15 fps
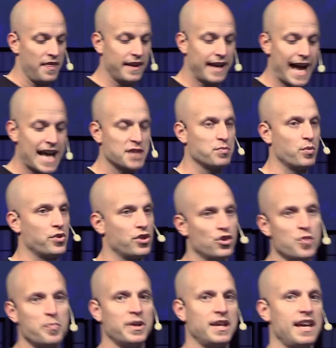the gospel with a
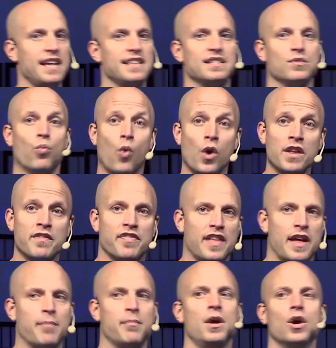group of kids, and one of
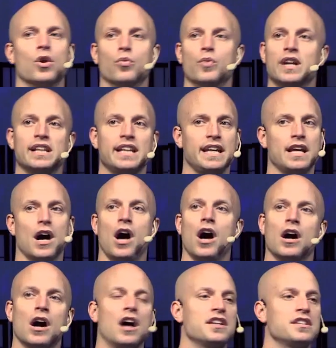them really
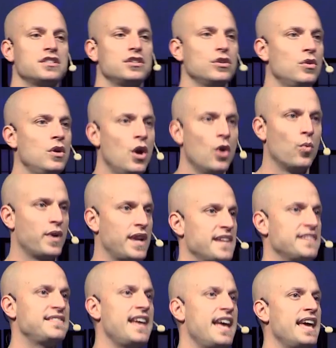hung on to what I
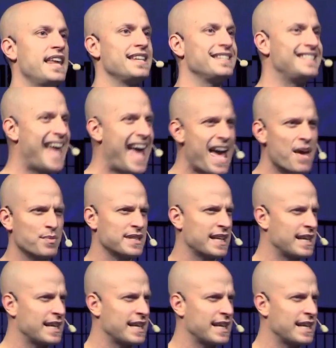said. His dad was